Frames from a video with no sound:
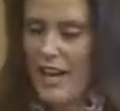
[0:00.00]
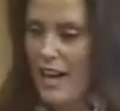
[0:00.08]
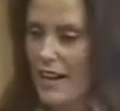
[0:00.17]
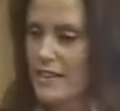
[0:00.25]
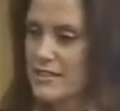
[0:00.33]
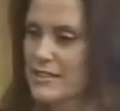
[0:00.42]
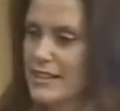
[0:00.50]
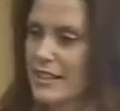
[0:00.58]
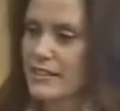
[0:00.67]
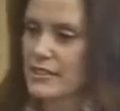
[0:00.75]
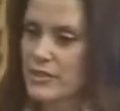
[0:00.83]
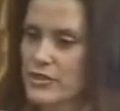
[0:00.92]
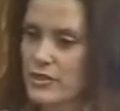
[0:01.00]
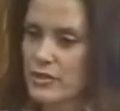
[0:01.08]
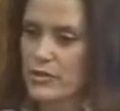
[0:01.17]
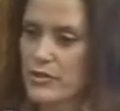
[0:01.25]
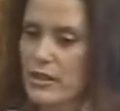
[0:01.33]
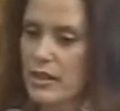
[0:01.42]
I stand
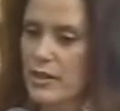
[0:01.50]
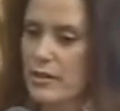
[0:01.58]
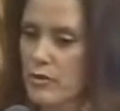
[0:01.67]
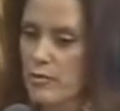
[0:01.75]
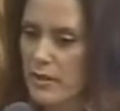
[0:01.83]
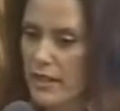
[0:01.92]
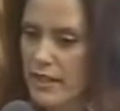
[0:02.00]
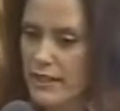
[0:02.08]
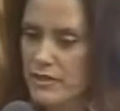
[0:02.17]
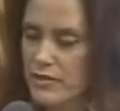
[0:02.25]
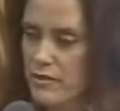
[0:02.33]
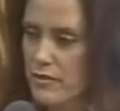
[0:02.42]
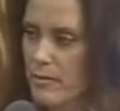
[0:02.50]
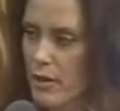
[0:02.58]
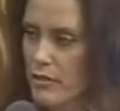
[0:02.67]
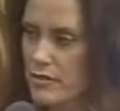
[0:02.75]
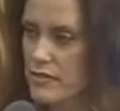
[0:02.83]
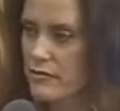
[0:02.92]
to reply to the
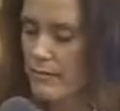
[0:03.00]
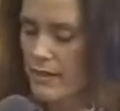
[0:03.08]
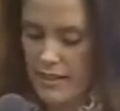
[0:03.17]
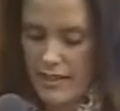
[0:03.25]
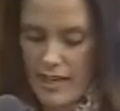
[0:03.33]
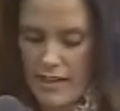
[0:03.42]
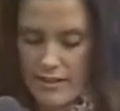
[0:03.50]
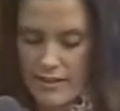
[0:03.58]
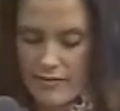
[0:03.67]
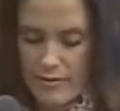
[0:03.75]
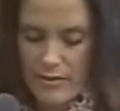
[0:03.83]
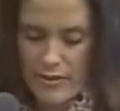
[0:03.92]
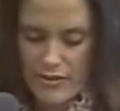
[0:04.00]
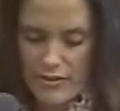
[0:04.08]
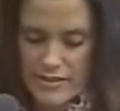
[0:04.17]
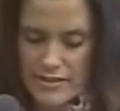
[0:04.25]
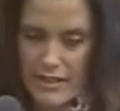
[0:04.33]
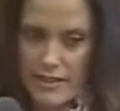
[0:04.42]
remarks of my colleague from the
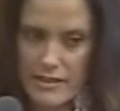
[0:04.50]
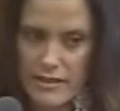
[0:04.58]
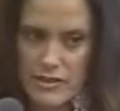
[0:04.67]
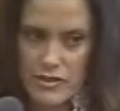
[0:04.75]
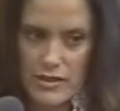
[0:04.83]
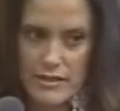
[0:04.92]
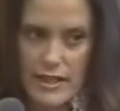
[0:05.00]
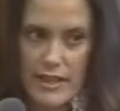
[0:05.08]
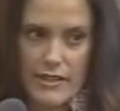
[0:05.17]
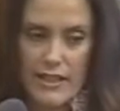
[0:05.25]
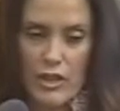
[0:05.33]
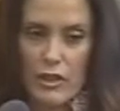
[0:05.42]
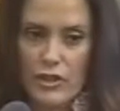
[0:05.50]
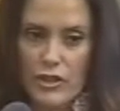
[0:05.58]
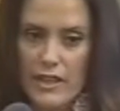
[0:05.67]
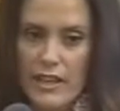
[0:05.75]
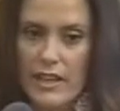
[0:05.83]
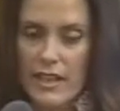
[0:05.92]
32nd District on the
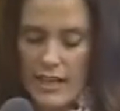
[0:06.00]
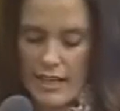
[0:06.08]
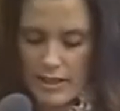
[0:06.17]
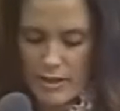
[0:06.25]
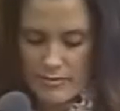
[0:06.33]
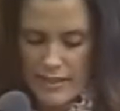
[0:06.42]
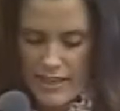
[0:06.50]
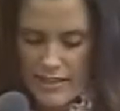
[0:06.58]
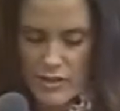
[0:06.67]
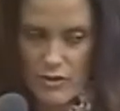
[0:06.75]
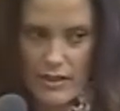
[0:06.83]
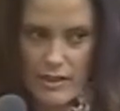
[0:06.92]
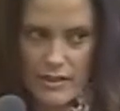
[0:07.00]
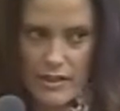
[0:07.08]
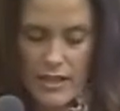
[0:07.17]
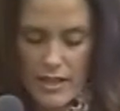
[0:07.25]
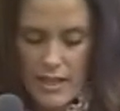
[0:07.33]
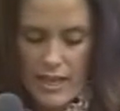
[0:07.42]
earned income tax credit.
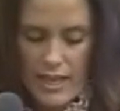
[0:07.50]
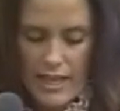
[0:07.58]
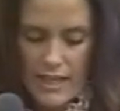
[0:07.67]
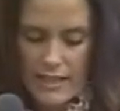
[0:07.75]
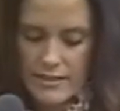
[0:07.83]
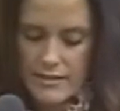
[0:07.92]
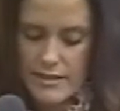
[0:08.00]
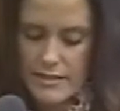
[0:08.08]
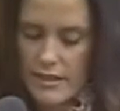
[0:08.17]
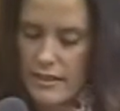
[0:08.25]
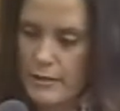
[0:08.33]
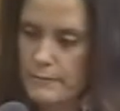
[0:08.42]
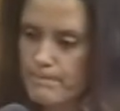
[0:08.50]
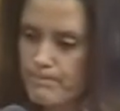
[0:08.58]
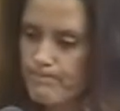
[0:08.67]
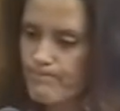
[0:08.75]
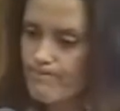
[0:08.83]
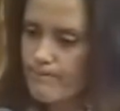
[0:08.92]
And
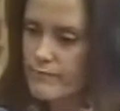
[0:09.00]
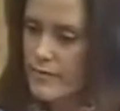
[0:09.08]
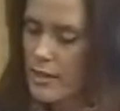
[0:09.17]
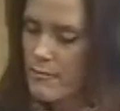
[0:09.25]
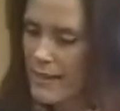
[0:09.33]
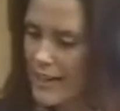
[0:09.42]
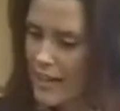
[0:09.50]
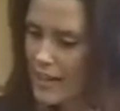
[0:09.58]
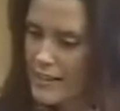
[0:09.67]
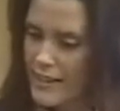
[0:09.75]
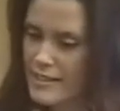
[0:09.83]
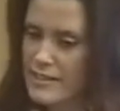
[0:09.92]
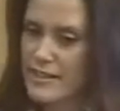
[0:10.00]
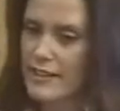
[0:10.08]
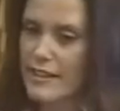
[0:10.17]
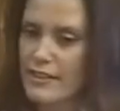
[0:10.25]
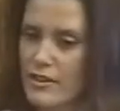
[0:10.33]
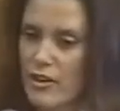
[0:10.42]
my colleague has said
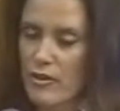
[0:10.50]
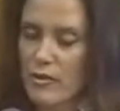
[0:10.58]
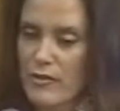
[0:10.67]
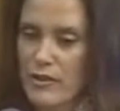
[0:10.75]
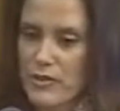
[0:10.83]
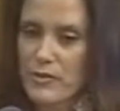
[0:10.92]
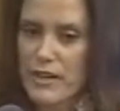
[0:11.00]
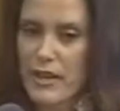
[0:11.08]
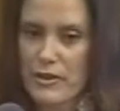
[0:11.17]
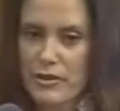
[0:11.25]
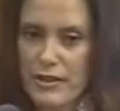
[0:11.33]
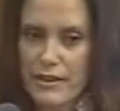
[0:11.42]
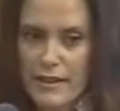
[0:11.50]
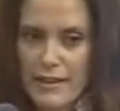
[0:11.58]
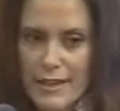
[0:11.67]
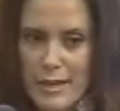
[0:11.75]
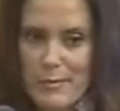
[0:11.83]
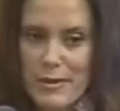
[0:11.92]
that there are over $300
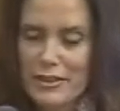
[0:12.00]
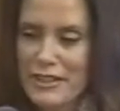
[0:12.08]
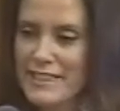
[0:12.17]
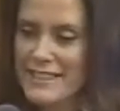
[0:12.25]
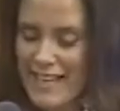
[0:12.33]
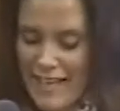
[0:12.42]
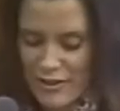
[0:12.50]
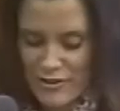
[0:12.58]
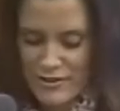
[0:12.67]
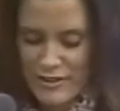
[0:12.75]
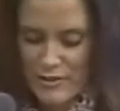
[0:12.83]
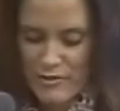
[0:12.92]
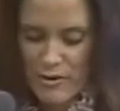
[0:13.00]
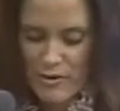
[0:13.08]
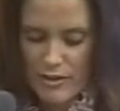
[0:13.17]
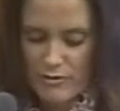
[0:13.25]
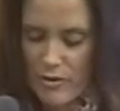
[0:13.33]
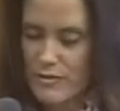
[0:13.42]
million in
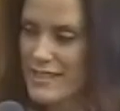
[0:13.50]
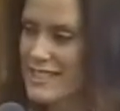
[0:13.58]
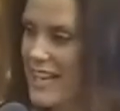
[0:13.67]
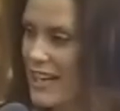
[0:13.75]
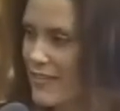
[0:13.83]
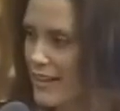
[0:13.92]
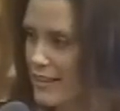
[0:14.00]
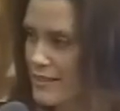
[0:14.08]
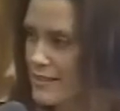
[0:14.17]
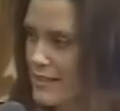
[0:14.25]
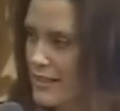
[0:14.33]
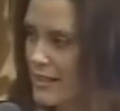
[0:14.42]
quote-unquote savings.